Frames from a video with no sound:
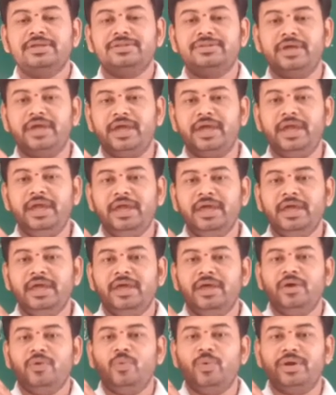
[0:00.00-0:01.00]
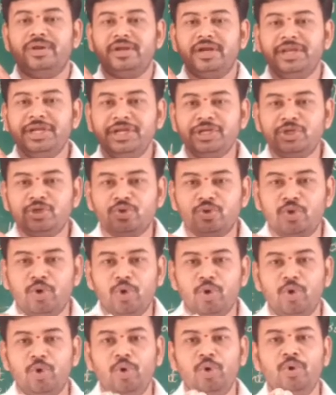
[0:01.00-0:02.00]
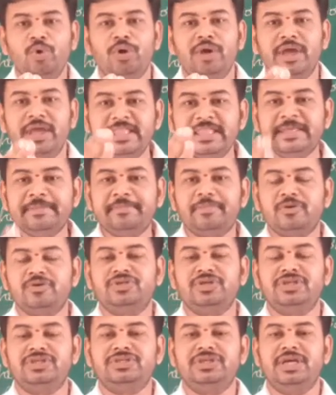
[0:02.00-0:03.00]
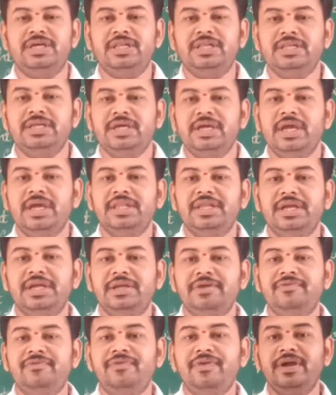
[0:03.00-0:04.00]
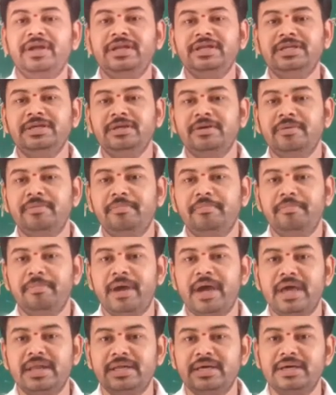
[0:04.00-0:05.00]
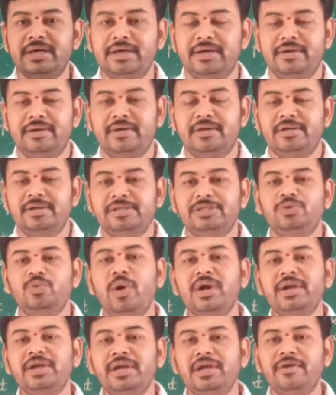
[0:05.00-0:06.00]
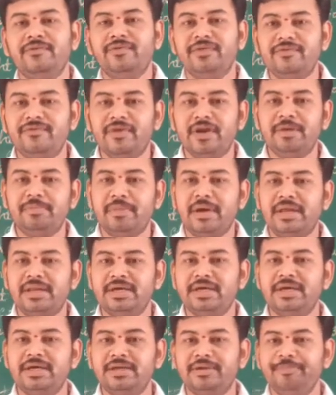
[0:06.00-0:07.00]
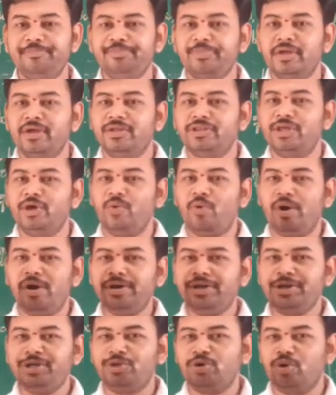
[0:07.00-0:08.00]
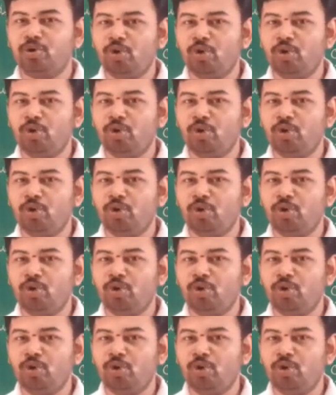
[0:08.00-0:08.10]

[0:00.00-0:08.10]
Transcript: they were ready to go in the procession in a different manner. So what kind of different manner? They wanted to